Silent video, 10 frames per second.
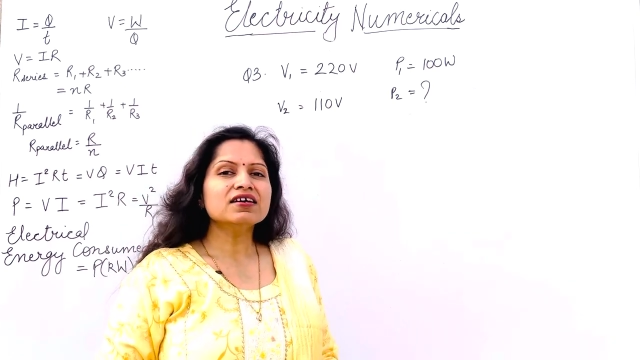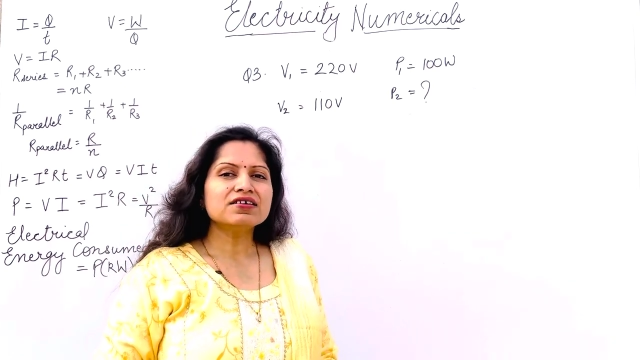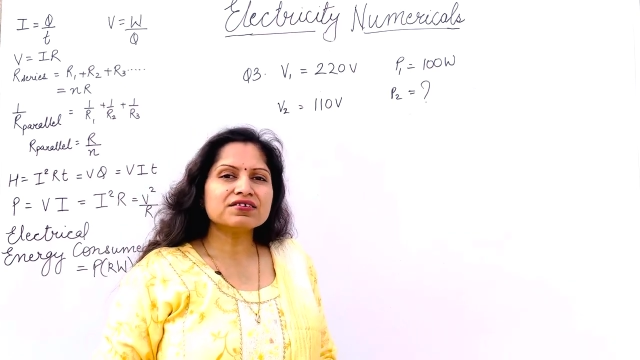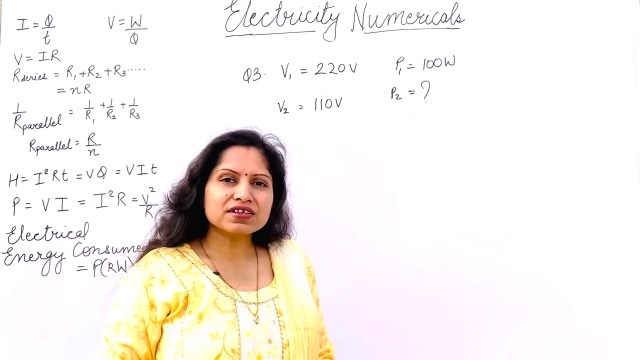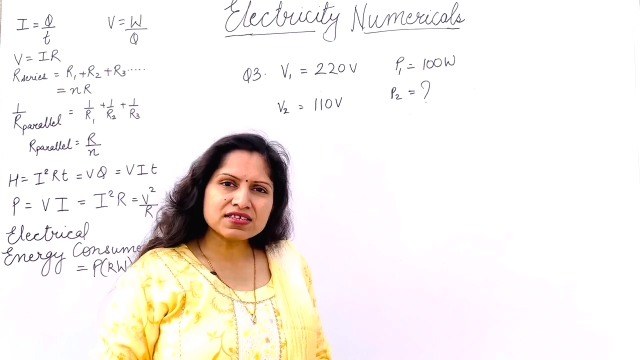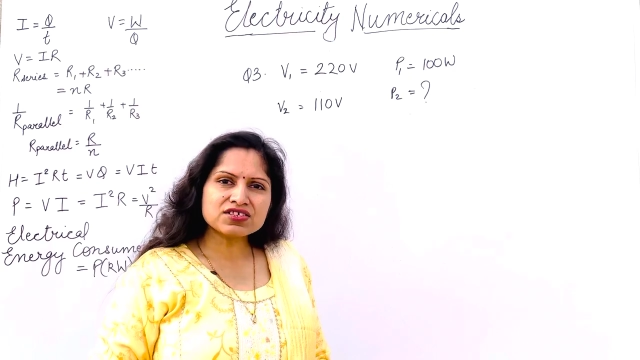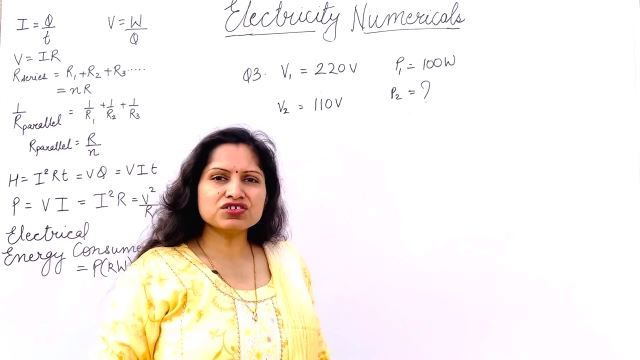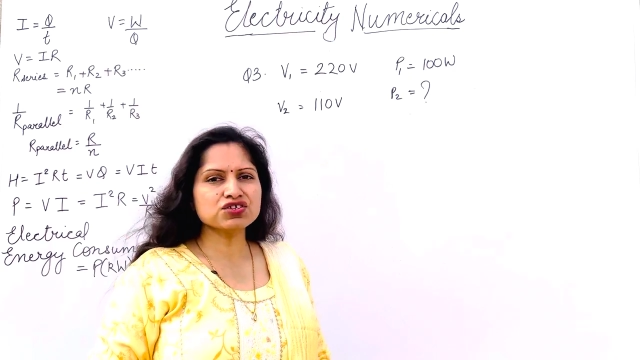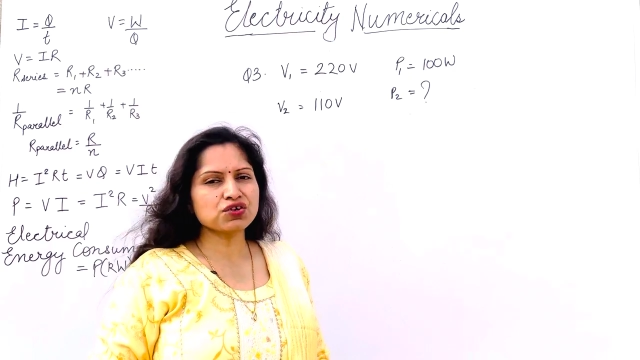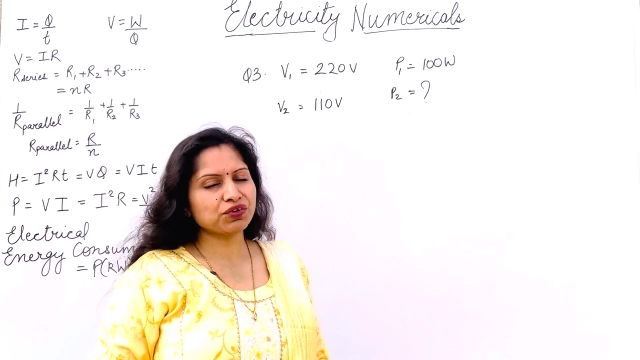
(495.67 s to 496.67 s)

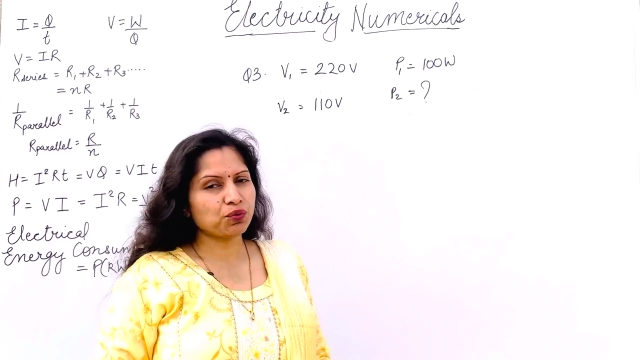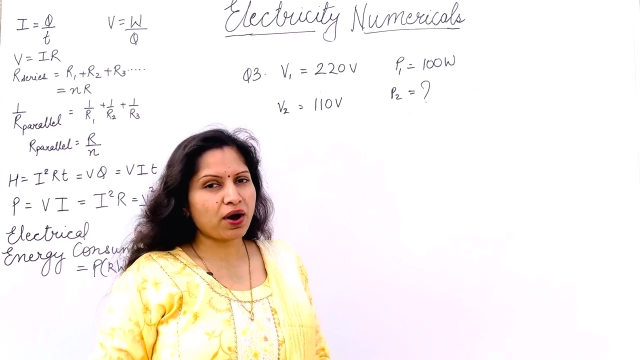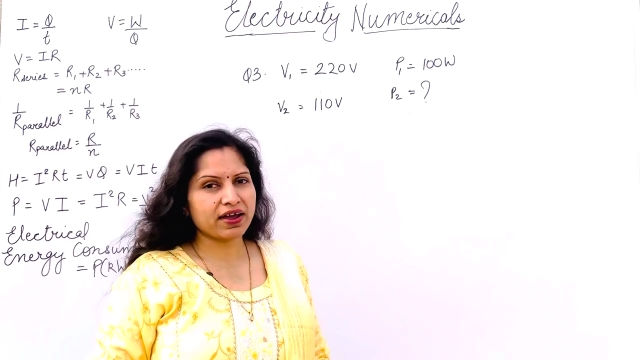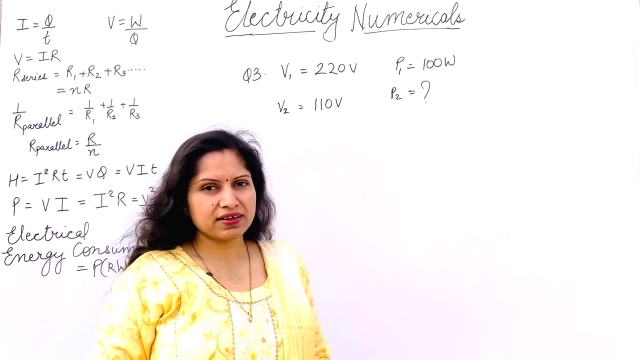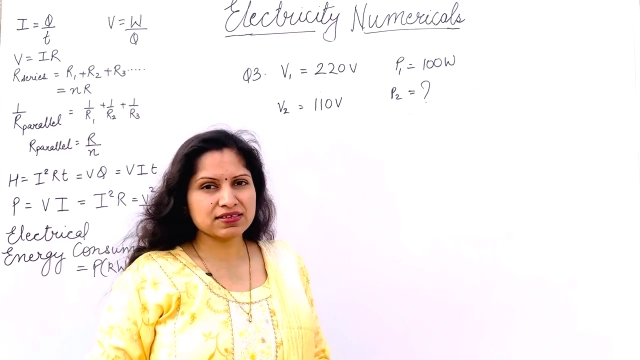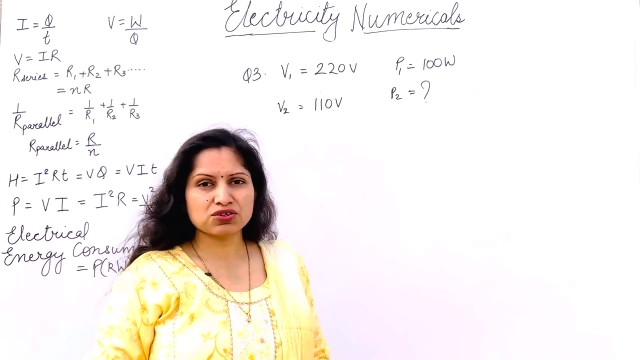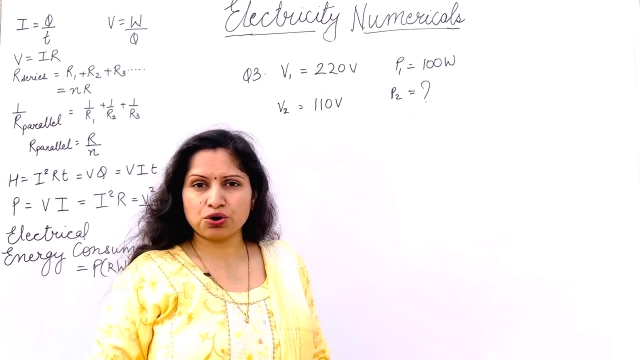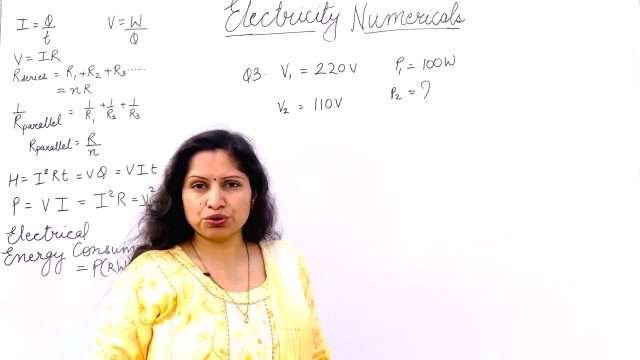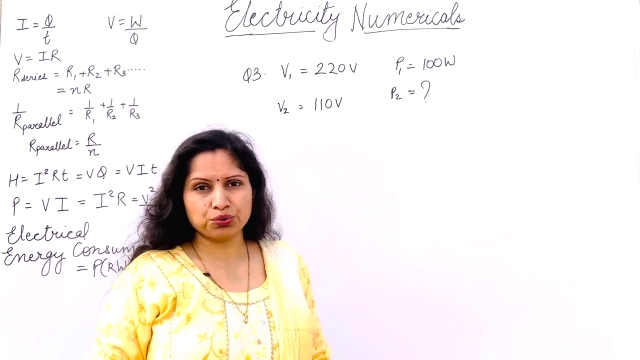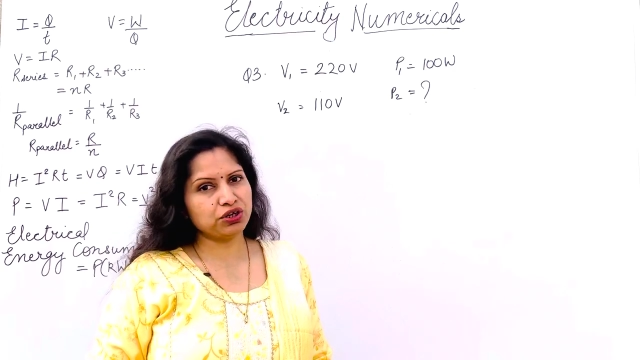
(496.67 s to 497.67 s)
resistance of the wire is
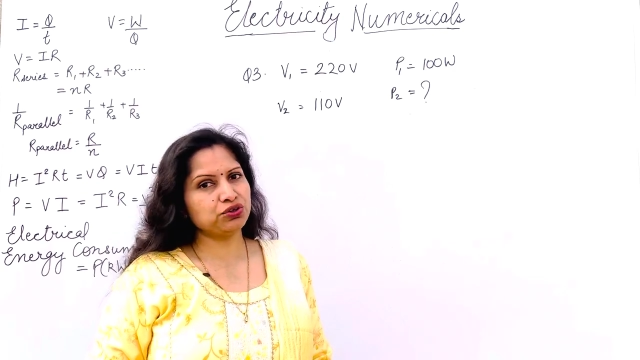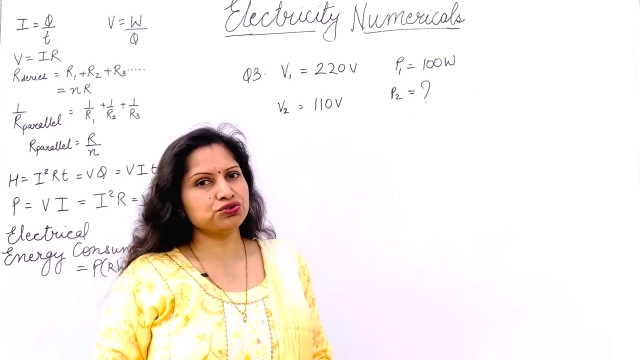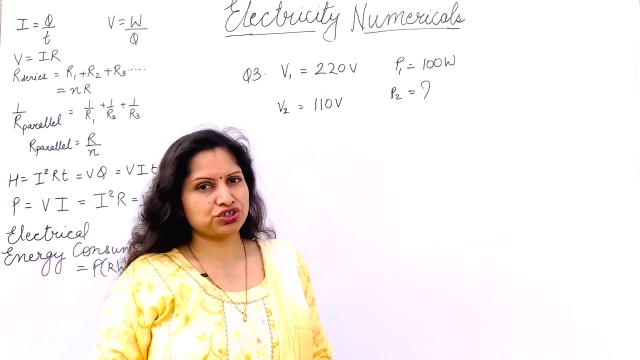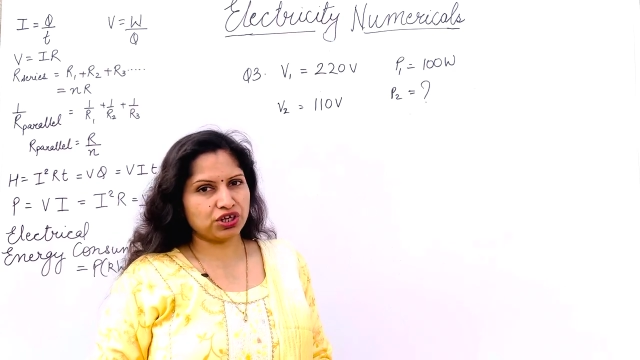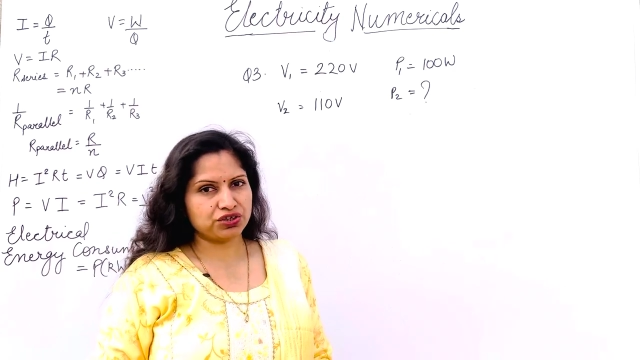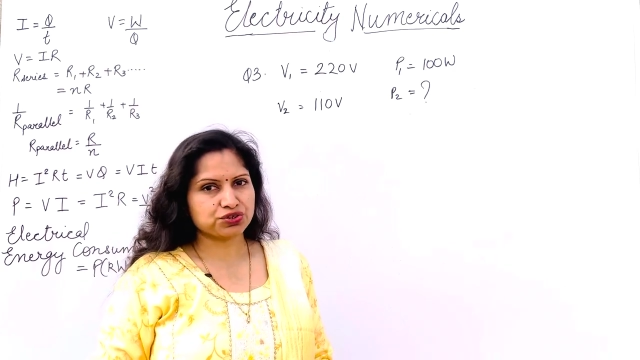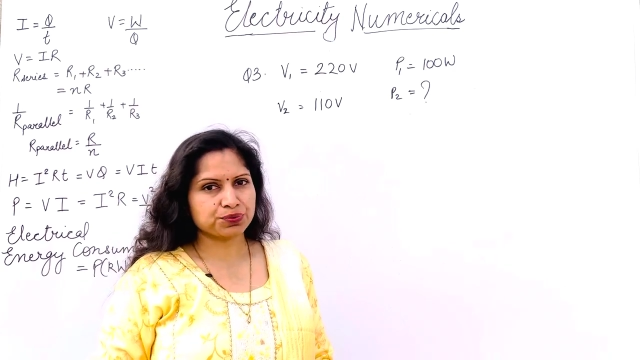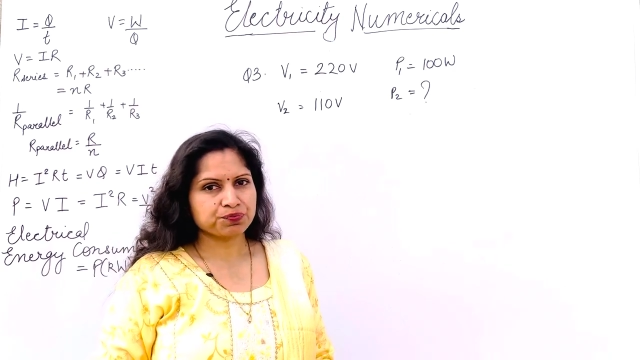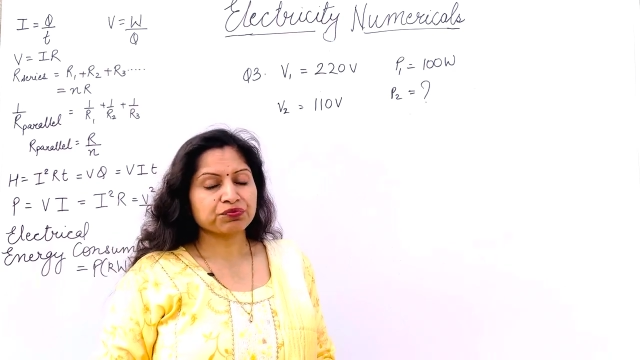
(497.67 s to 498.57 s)
not going to change